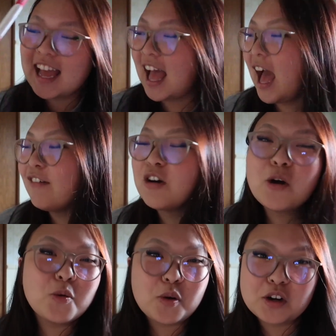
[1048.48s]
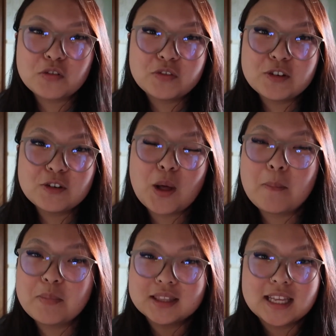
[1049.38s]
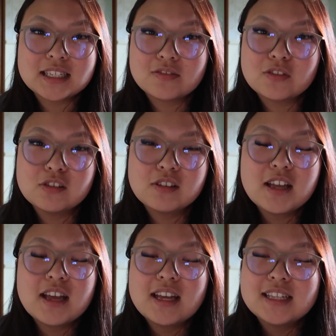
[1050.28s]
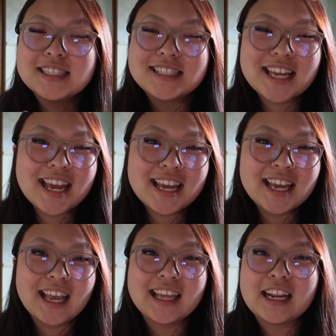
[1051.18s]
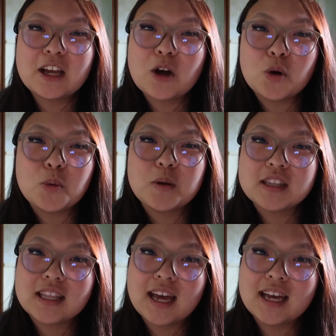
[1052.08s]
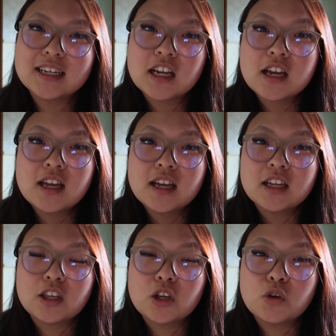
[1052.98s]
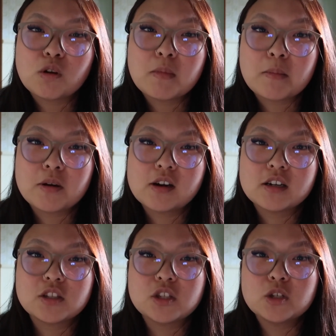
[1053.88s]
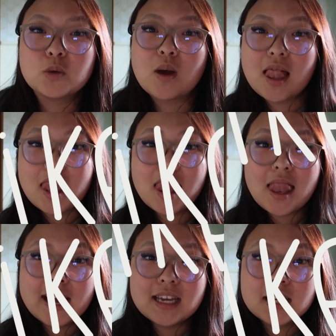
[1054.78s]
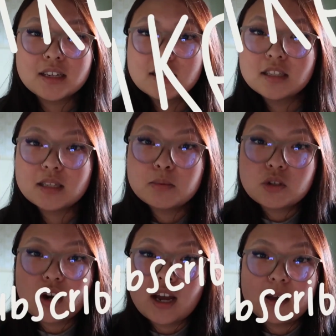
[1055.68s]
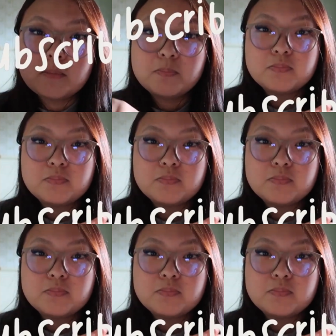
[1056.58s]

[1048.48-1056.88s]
have a wonderful, blissful day, and I hope that you remember to like, subscribe,